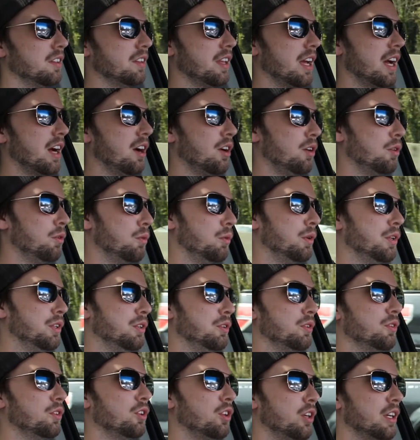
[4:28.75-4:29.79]
Now when
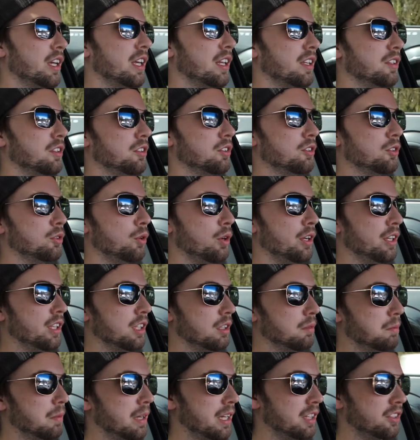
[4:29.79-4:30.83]
you look at a
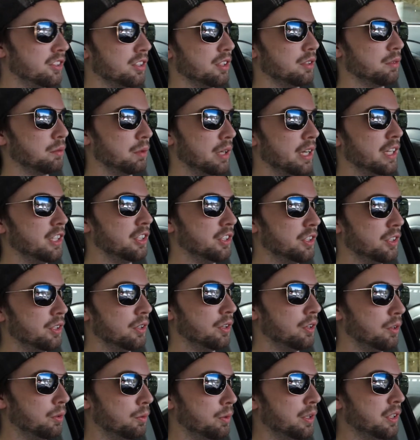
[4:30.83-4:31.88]
stoichiometric
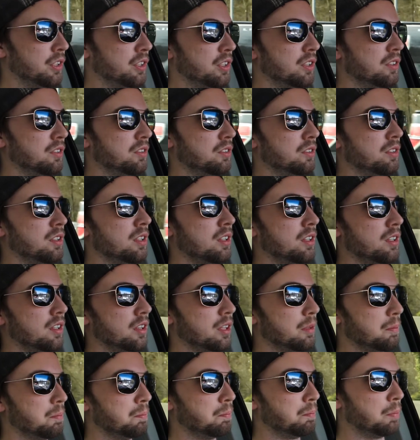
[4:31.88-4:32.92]
ratio, which is
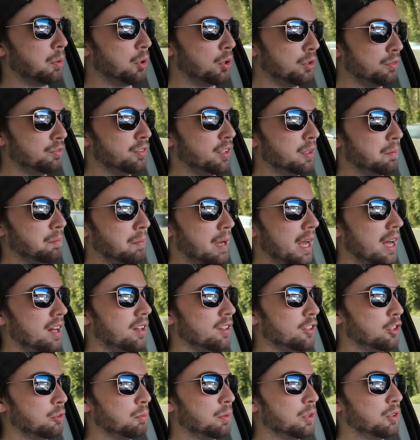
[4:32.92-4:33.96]
the perfect
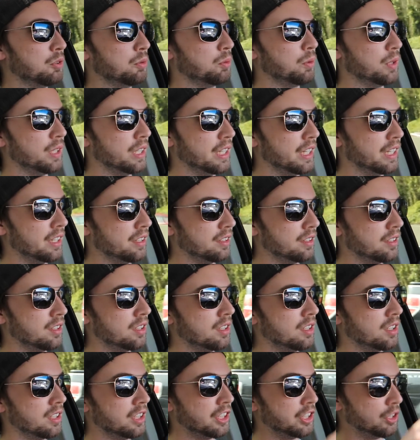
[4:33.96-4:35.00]
balance
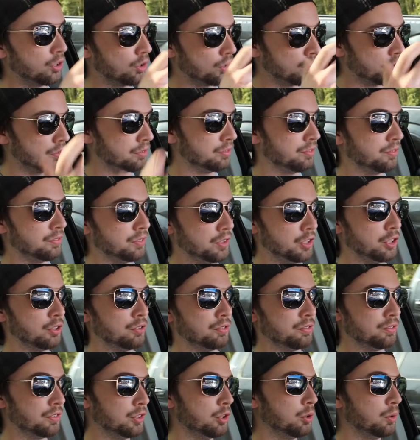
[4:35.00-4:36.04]
between your
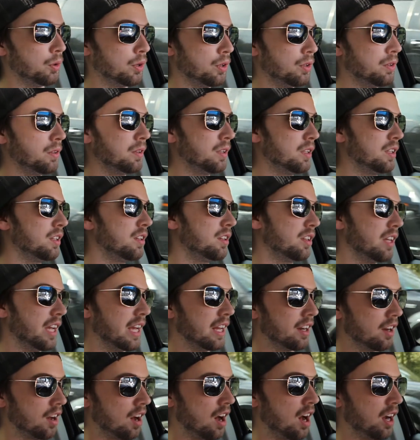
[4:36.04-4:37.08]
fuel
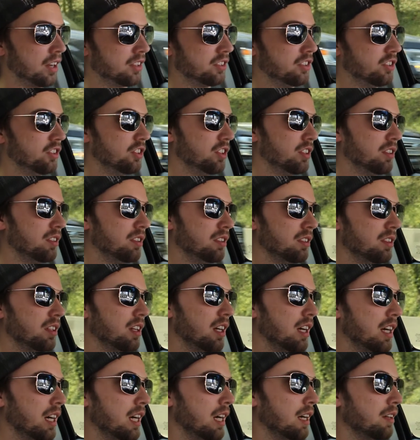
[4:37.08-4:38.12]
and oxygen
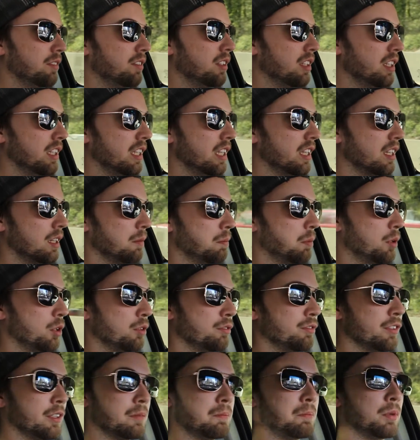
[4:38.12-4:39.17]
to get a
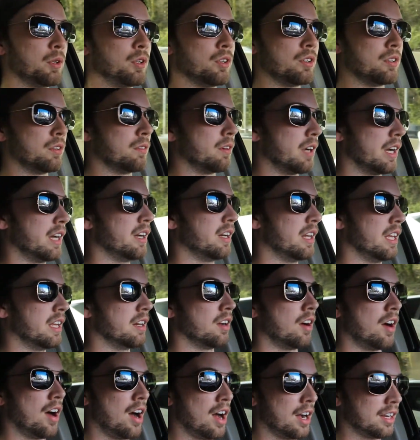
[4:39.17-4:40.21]
perfect burn, right? In
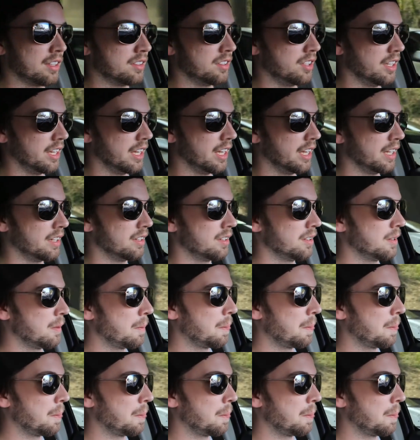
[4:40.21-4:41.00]
octane,